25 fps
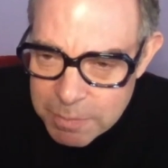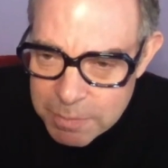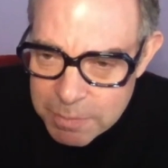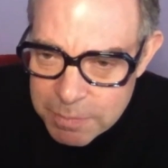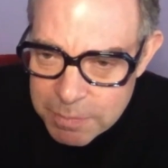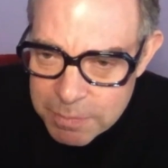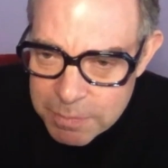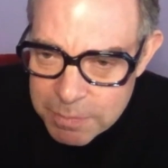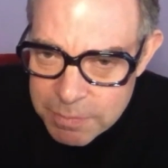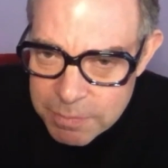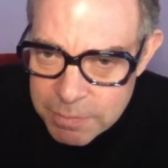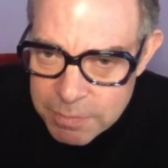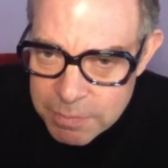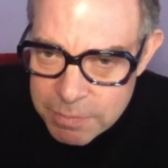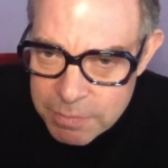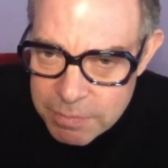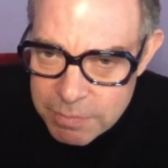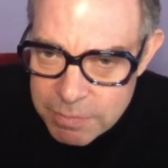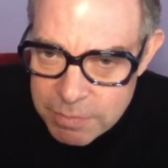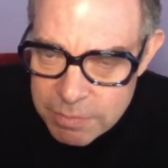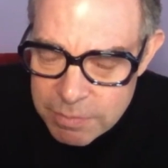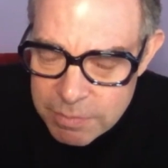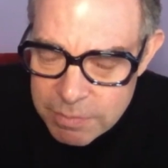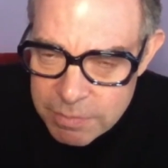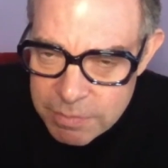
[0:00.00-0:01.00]

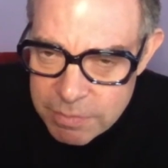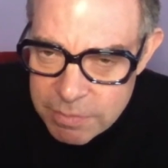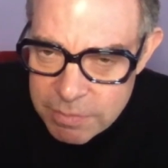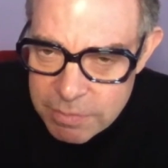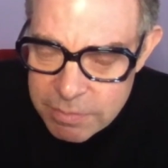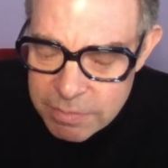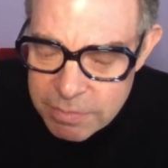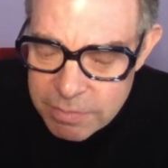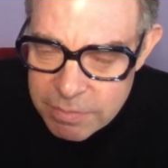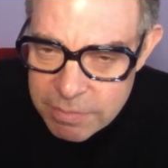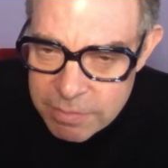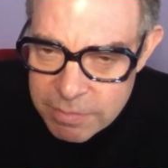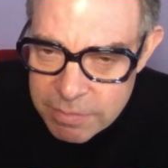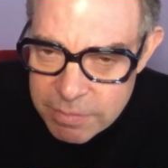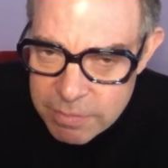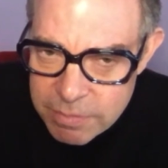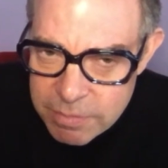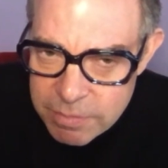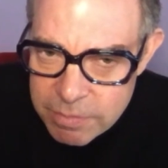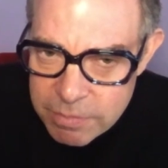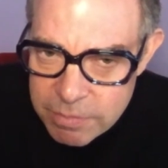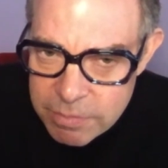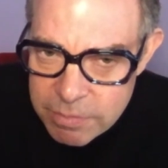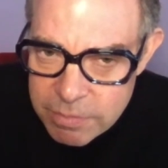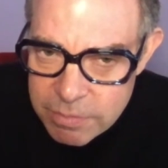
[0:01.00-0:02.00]

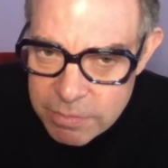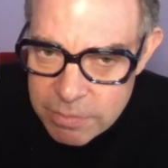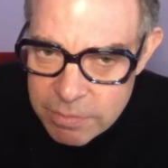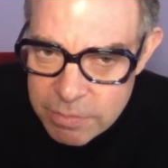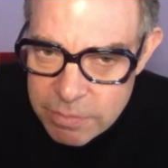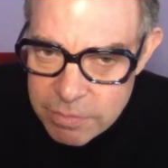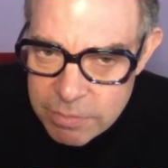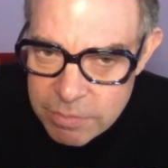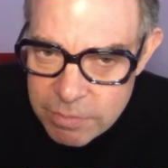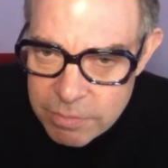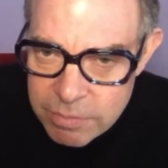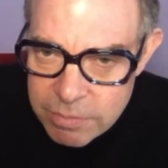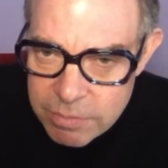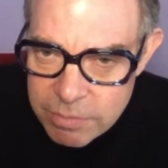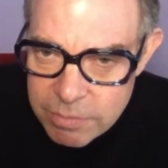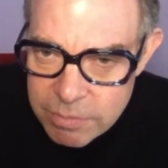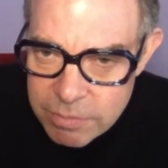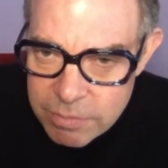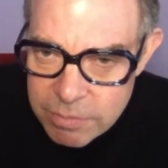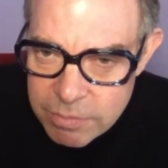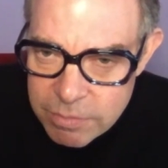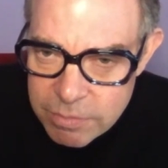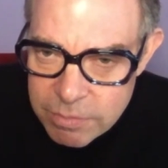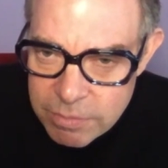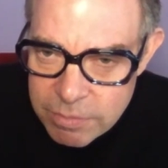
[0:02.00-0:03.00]

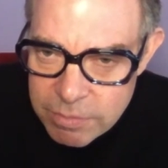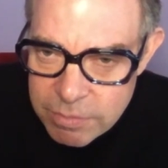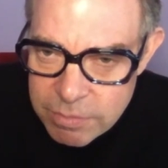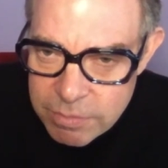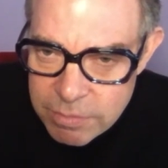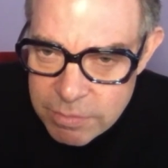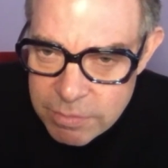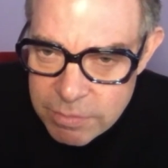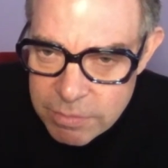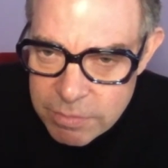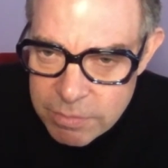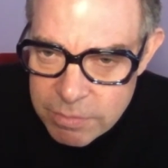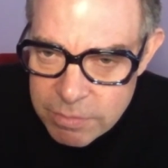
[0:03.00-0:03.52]
Nothing is said.